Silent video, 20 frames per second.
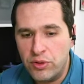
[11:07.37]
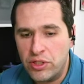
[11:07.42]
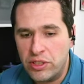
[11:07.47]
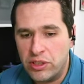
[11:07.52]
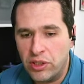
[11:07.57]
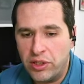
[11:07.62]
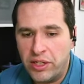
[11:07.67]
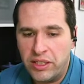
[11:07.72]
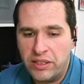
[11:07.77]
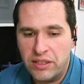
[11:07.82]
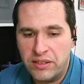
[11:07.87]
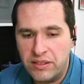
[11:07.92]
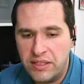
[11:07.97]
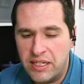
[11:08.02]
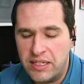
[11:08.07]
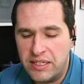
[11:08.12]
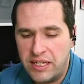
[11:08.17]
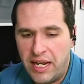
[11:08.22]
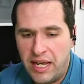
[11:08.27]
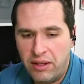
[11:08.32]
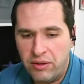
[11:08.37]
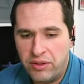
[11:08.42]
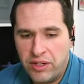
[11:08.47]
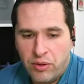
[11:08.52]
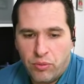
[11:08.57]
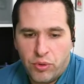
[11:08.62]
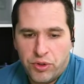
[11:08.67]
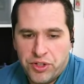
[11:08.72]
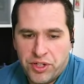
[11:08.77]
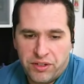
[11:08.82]
just look at the
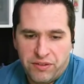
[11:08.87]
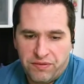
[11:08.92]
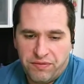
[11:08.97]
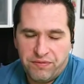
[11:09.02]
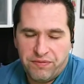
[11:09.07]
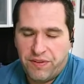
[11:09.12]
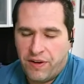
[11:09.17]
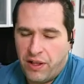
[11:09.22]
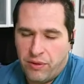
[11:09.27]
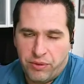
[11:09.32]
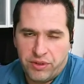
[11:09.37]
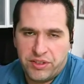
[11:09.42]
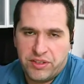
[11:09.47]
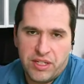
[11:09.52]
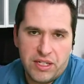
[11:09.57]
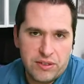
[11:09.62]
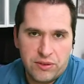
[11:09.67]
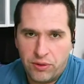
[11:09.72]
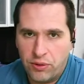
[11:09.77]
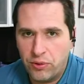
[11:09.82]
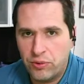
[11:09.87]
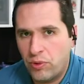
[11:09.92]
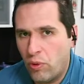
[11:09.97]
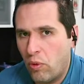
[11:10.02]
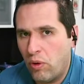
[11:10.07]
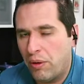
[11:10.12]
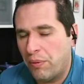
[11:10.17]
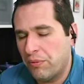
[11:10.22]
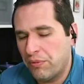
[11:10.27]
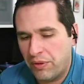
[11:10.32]
seasonality, we're just following seasonal
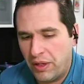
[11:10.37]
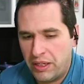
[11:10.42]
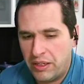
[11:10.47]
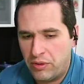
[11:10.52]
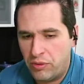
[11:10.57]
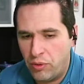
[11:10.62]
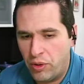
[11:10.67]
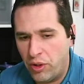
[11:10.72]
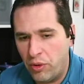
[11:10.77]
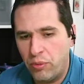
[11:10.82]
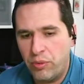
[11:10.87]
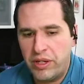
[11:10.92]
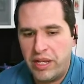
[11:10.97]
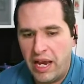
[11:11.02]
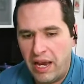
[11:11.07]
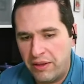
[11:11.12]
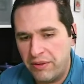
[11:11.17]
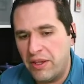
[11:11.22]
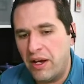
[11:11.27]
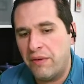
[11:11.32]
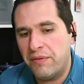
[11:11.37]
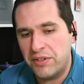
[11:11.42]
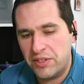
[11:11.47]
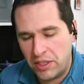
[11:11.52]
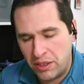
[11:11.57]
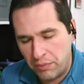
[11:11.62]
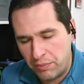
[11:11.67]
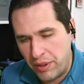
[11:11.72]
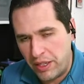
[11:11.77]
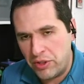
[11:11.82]
norms. Like, you know, we had
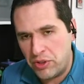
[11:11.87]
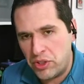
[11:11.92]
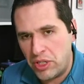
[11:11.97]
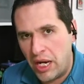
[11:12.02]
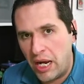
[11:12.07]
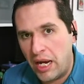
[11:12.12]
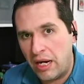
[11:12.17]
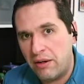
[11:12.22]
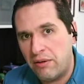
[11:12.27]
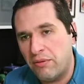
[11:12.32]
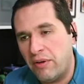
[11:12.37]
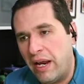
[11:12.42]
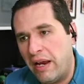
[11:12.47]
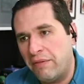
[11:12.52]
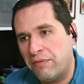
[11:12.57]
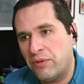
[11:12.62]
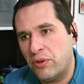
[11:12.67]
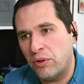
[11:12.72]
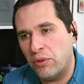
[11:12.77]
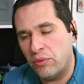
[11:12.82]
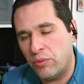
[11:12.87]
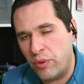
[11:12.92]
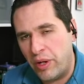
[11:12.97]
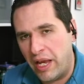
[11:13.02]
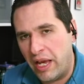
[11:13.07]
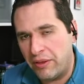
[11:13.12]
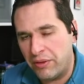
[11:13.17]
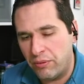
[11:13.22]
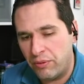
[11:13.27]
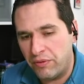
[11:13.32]
obviously the big shock after we
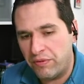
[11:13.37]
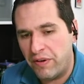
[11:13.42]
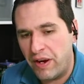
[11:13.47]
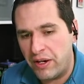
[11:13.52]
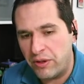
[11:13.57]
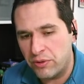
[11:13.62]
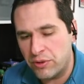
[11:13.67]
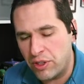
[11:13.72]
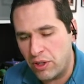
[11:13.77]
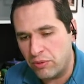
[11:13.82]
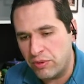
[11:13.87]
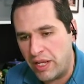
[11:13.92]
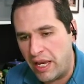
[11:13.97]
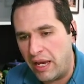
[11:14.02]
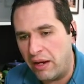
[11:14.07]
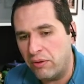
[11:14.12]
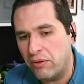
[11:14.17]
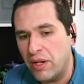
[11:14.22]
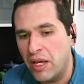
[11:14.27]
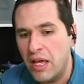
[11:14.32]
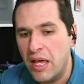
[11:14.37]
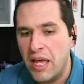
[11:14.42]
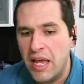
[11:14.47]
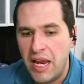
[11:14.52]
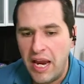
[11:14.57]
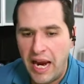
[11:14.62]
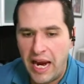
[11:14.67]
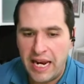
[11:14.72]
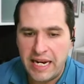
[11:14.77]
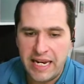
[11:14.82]
had the refiners go down.
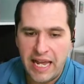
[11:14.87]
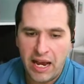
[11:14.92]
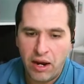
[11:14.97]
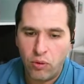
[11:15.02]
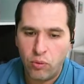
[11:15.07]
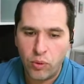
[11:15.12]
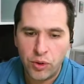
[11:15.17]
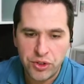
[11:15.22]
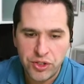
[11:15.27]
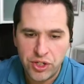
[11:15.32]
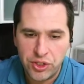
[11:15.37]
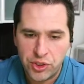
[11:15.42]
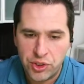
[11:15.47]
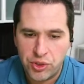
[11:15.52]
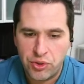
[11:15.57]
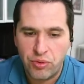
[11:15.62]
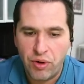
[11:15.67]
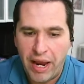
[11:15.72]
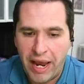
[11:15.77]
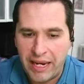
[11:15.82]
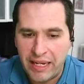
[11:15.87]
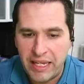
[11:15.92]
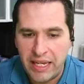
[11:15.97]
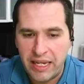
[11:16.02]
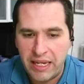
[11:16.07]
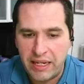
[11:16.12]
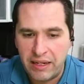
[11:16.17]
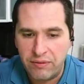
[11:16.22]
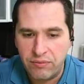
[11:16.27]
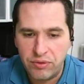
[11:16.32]
And now we're just
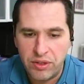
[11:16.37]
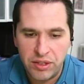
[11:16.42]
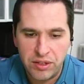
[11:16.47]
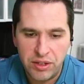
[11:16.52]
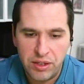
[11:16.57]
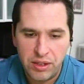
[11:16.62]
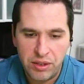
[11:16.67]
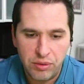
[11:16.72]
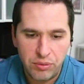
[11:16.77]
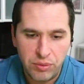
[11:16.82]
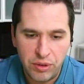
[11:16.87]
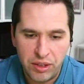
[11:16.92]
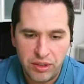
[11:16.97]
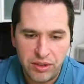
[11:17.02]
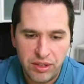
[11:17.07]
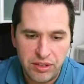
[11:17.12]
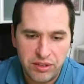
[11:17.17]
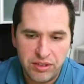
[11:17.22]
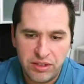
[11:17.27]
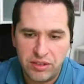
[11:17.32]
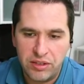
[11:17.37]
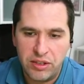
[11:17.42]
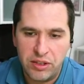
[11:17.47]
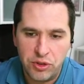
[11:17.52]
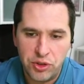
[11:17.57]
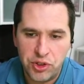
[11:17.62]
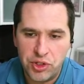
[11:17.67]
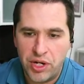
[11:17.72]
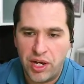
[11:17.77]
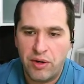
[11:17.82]
tracking the
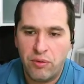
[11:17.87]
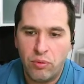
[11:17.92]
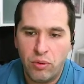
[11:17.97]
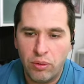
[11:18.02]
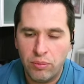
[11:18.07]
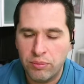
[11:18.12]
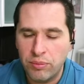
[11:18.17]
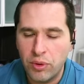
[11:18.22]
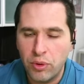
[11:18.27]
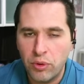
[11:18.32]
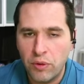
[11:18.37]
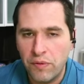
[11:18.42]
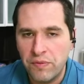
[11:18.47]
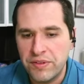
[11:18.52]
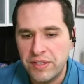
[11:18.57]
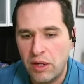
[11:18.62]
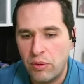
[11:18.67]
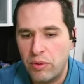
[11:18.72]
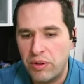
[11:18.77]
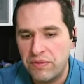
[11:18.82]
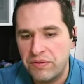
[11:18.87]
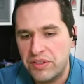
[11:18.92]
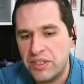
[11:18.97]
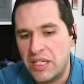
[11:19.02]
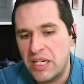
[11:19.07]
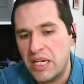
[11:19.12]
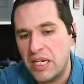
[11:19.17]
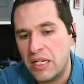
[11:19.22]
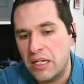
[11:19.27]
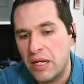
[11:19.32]
general moves that we've
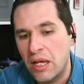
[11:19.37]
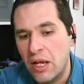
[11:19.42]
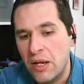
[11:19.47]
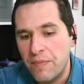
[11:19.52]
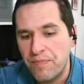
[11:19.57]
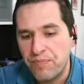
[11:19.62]
seen,